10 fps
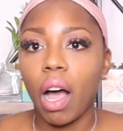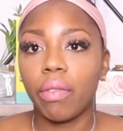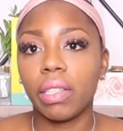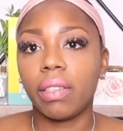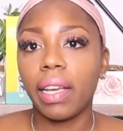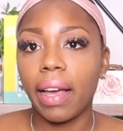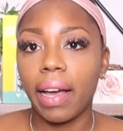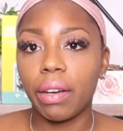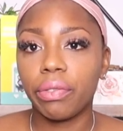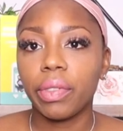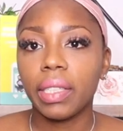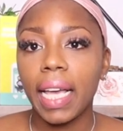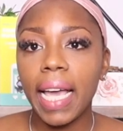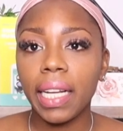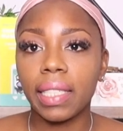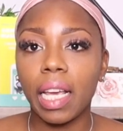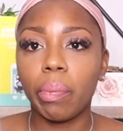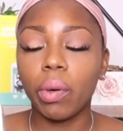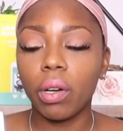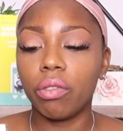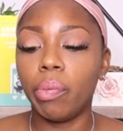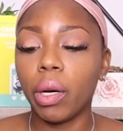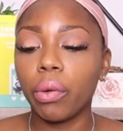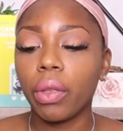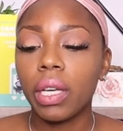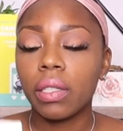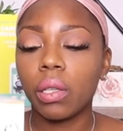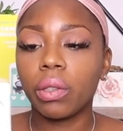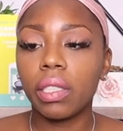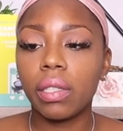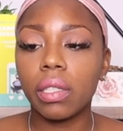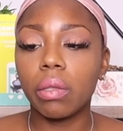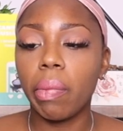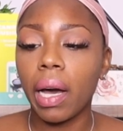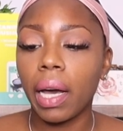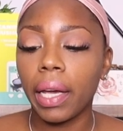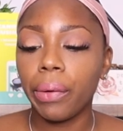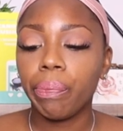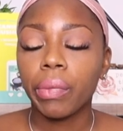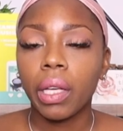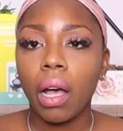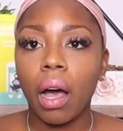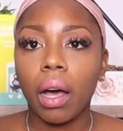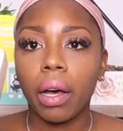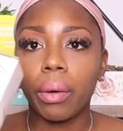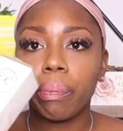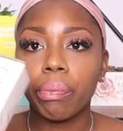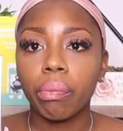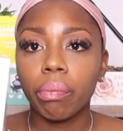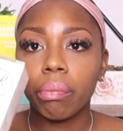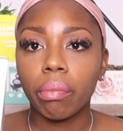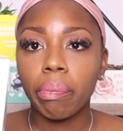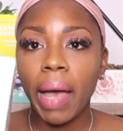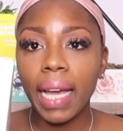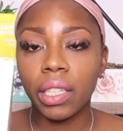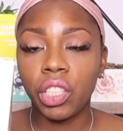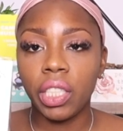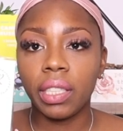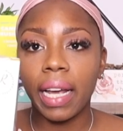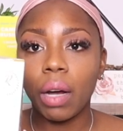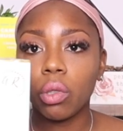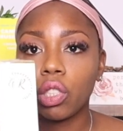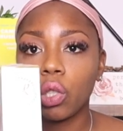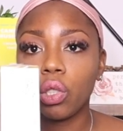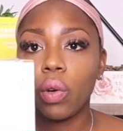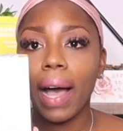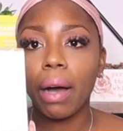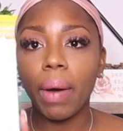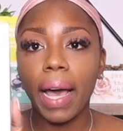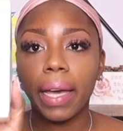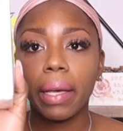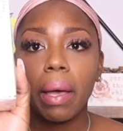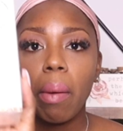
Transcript: obviously I have an example of both. So this is my um, packaging that I will show you how I